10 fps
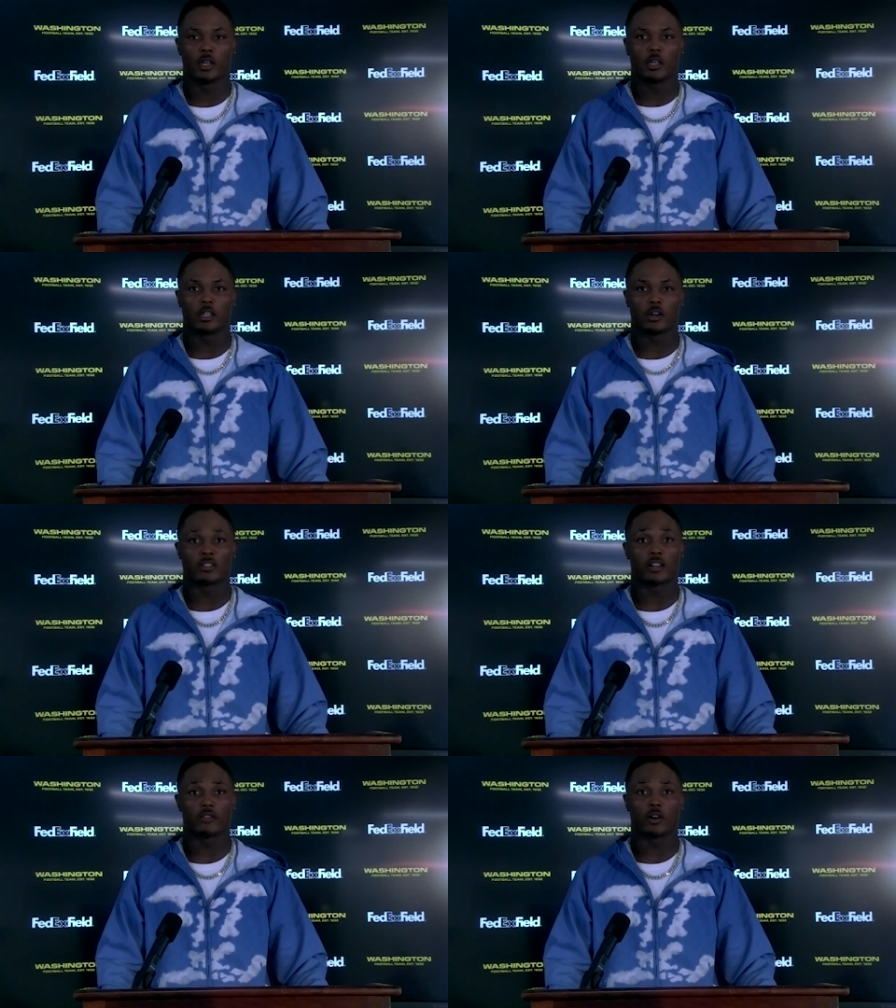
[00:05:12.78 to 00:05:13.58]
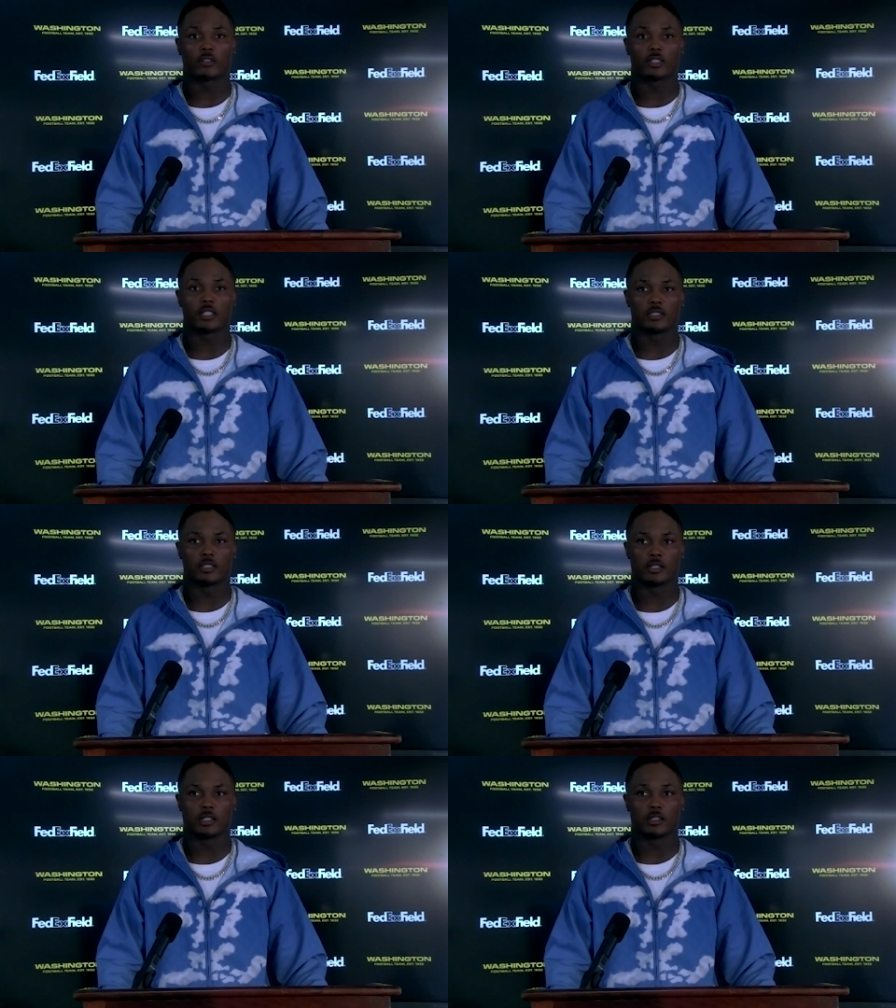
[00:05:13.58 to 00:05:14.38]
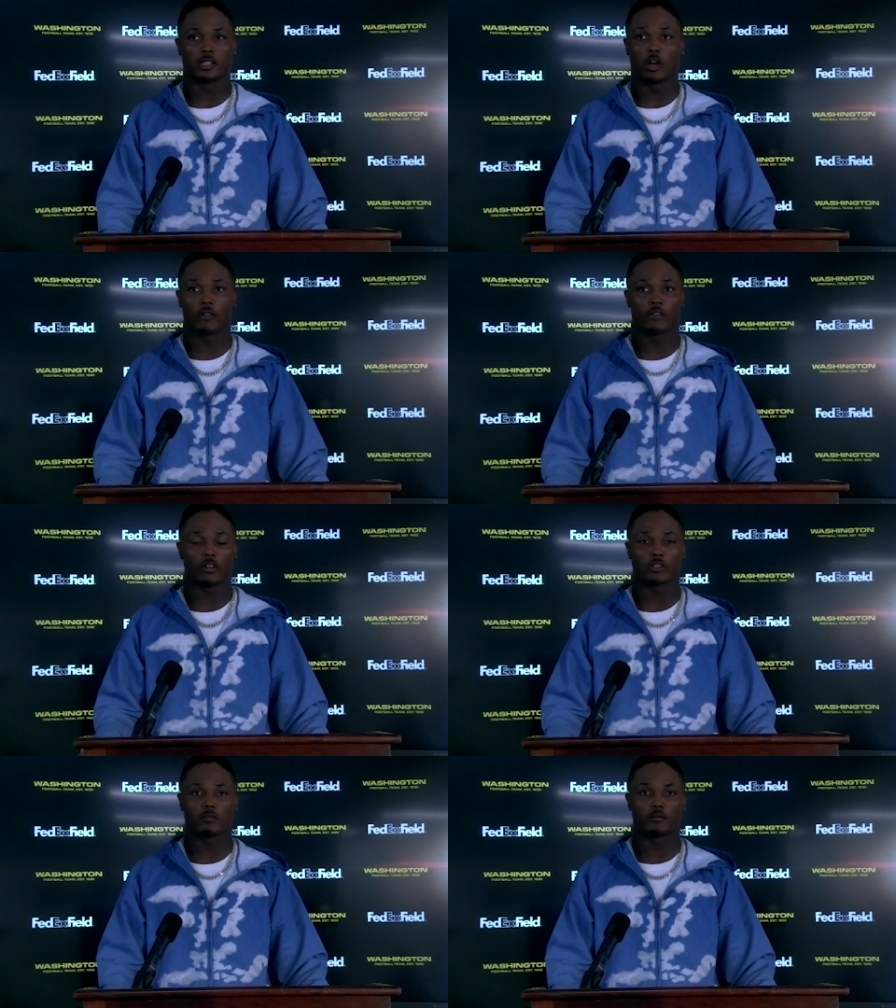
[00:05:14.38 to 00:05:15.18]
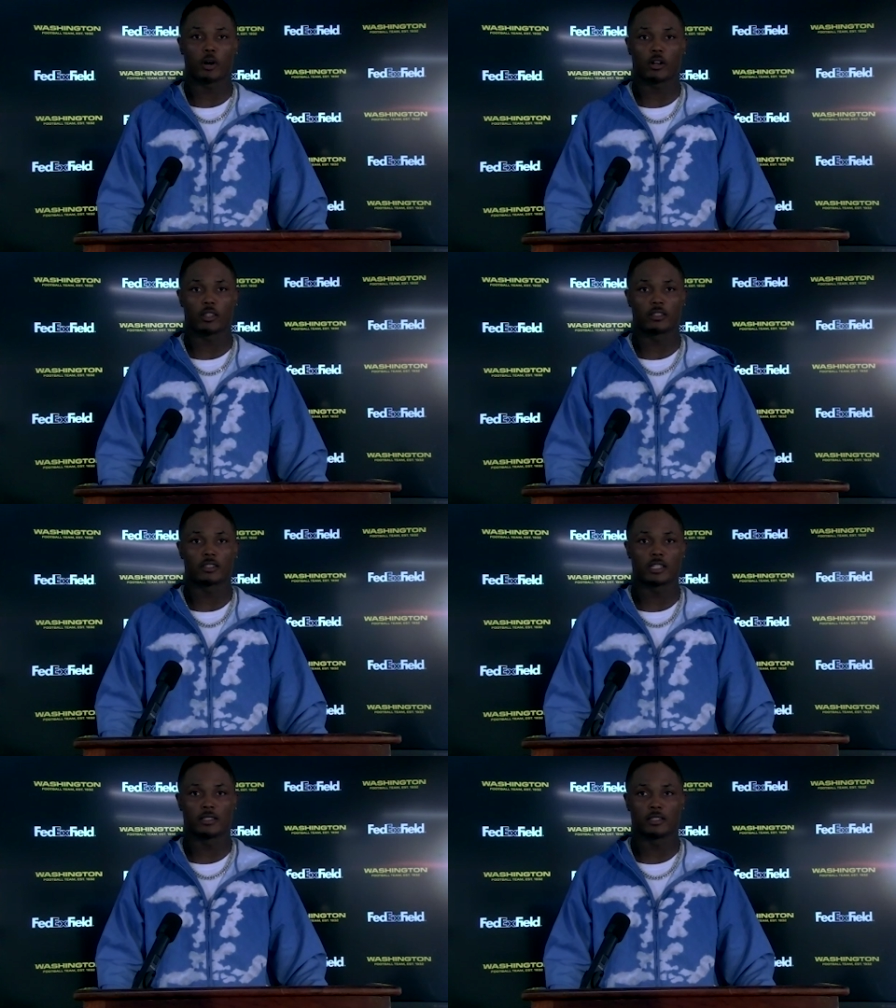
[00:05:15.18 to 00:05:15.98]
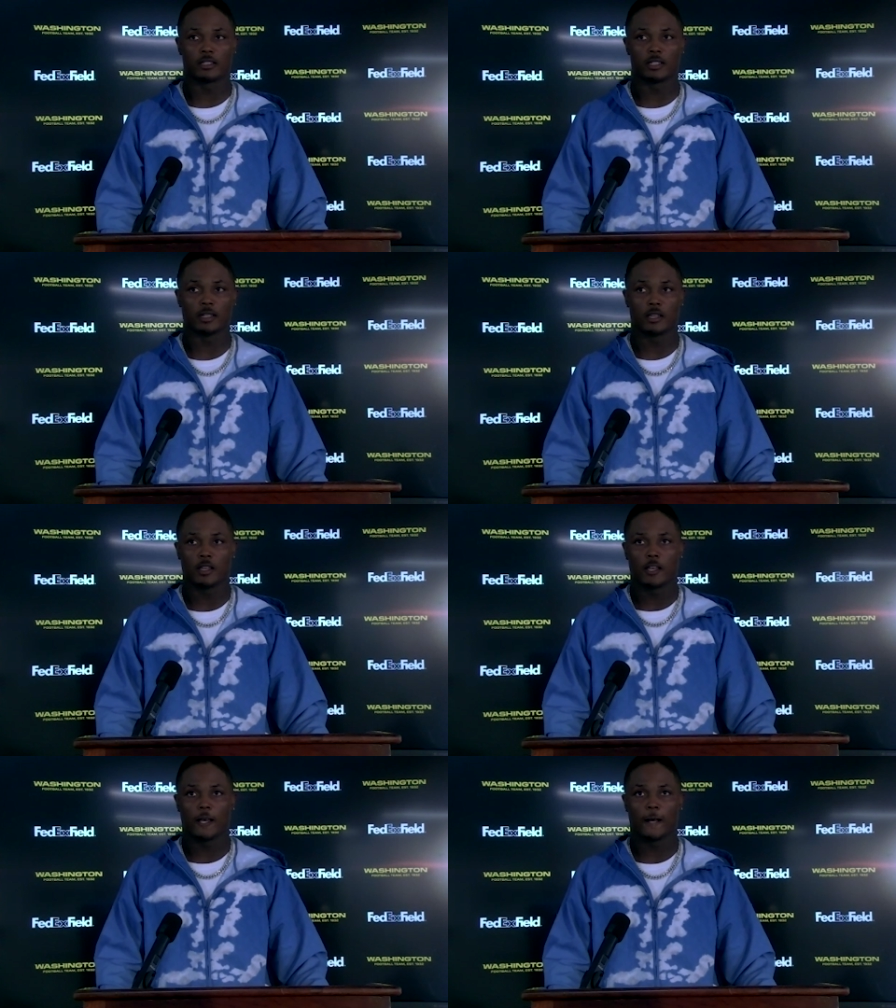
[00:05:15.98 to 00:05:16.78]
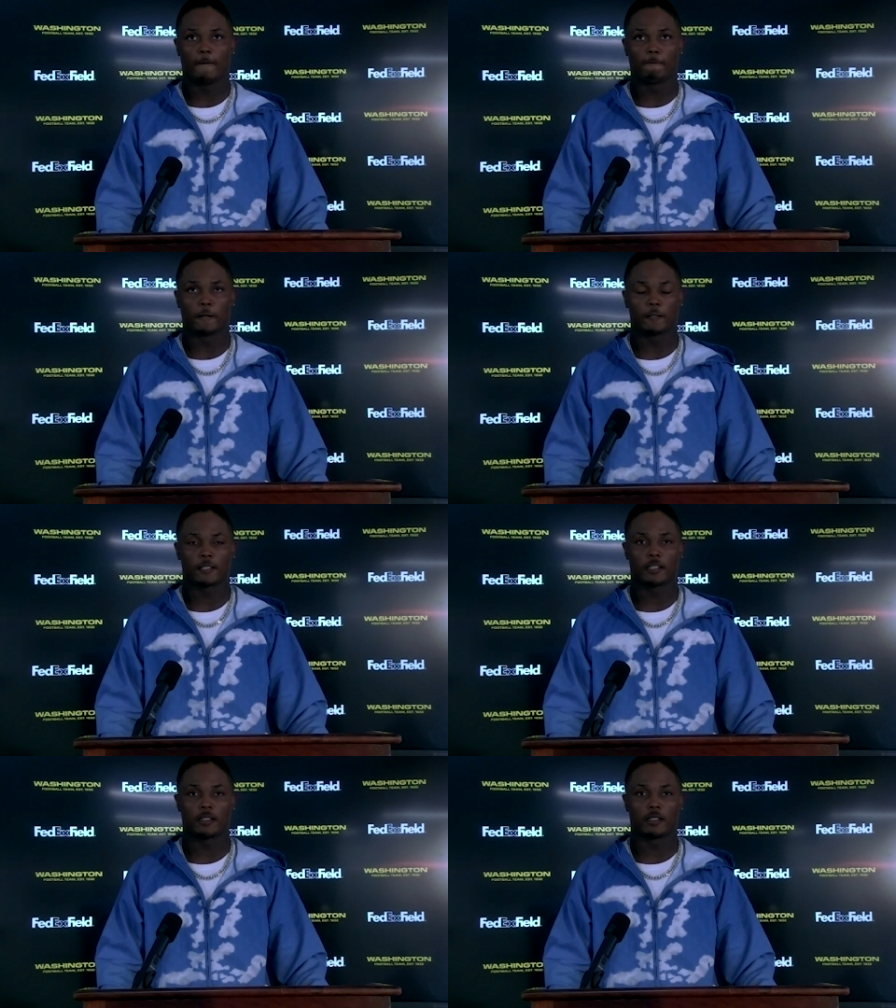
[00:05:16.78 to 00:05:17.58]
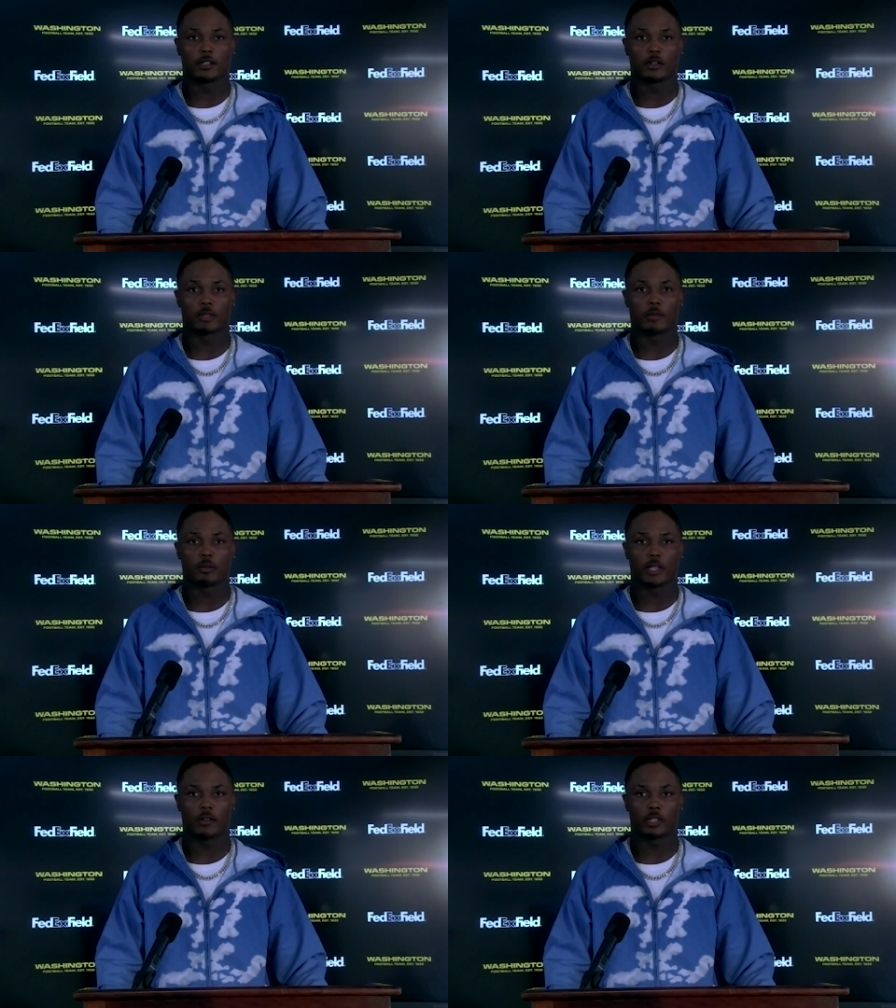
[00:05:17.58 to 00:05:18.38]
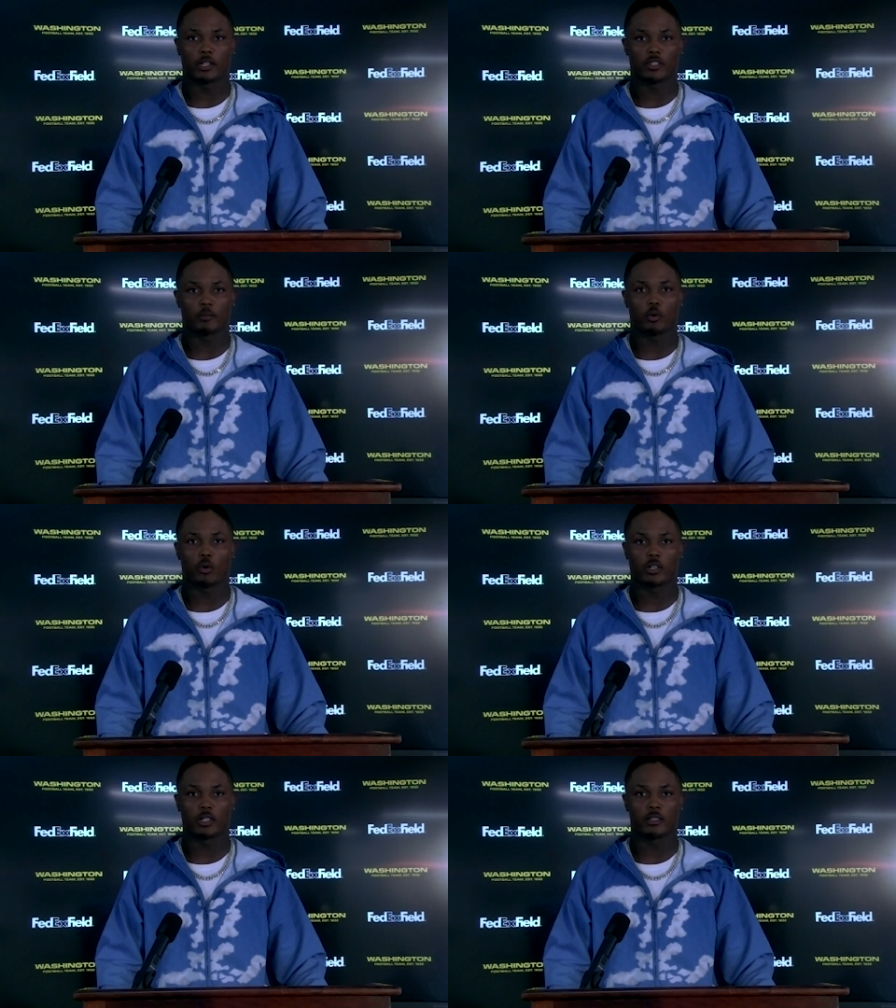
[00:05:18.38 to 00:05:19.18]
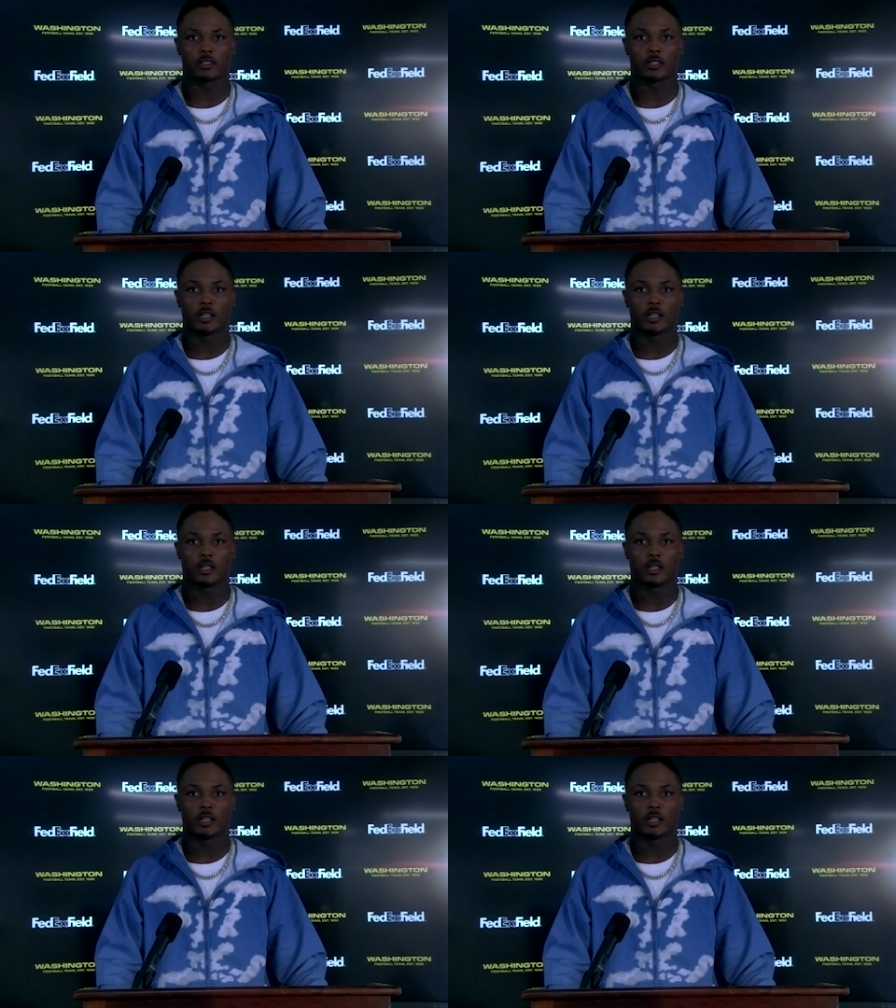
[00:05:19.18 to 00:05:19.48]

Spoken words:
you know, a tough off season, a long first part of the season. And, you know, see those people out there supporting us.